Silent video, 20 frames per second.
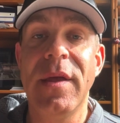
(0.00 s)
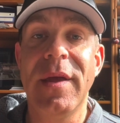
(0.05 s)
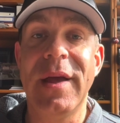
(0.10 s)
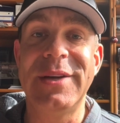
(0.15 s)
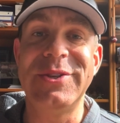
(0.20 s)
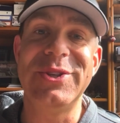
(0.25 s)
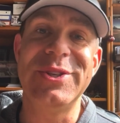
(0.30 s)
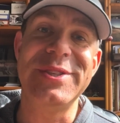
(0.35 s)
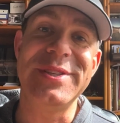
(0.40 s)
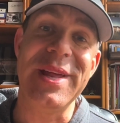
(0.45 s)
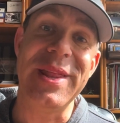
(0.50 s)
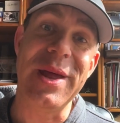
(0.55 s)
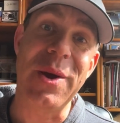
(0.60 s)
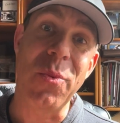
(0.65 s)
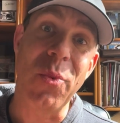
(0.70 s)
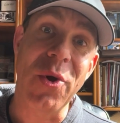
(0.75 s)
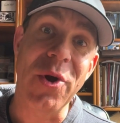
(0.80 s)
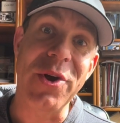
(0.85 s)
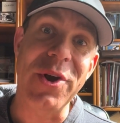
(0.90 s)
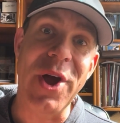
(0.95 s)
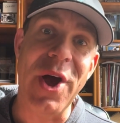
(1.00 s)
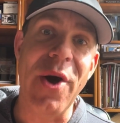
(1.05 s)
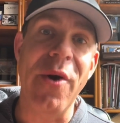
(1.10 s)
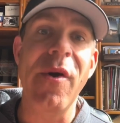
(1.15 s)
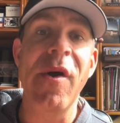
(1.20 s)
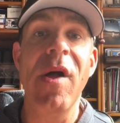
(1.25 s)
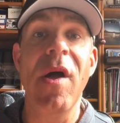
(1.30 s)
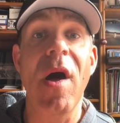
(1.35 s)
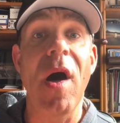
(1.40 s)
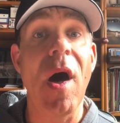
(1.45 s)
I should say, there were no
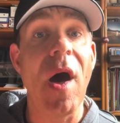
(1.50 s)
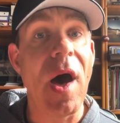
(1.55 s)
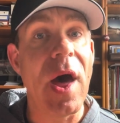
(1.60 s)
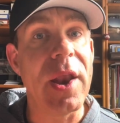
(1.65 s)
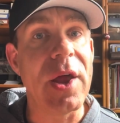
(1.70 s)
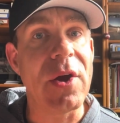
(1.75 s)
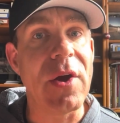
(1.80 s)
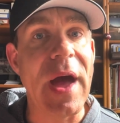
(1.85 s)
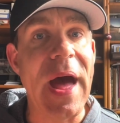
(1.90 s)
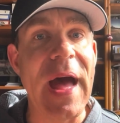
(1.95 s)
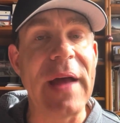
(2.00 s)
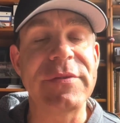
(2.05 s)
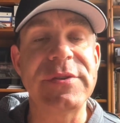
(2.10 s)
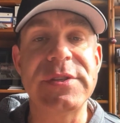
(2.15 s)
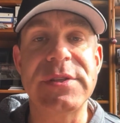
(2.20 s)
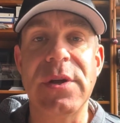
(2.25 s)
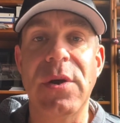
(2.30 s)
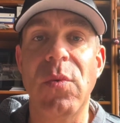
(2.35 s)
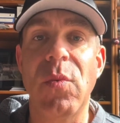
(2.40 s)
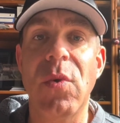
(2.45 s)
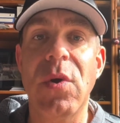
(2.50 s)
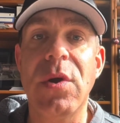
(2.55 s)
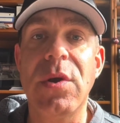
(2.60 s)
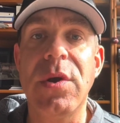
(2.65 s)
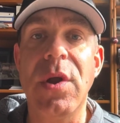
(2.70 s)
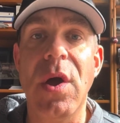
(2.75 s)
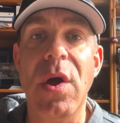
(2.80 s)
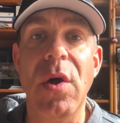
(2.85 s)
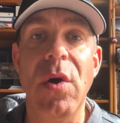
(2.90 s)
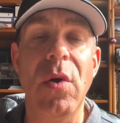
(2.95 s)
autographs. There were
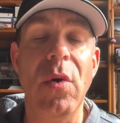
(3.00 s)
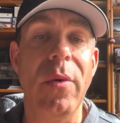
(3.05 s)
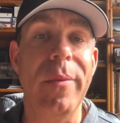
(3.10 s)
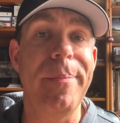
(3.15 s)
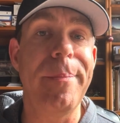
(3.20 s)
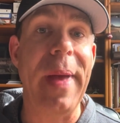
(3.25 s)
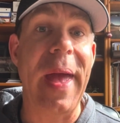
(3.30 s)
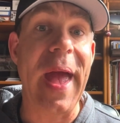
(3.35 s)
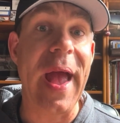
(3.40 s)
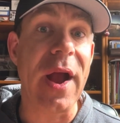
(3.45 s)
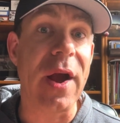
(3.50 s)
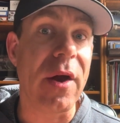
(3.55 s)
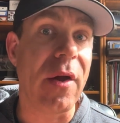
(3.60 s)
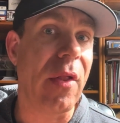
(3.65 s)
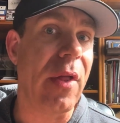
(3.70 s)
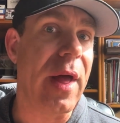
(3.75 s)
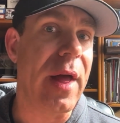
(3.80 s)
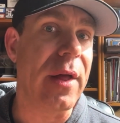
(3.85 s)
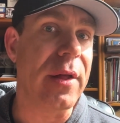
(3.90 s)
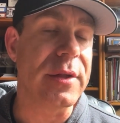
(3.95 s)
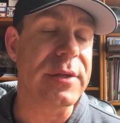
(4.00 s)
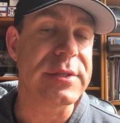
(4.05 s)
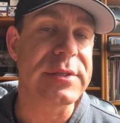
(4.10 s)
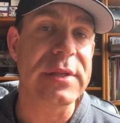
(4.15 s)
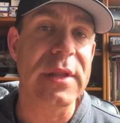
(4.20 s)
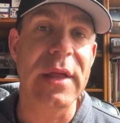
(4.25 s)
no parallels.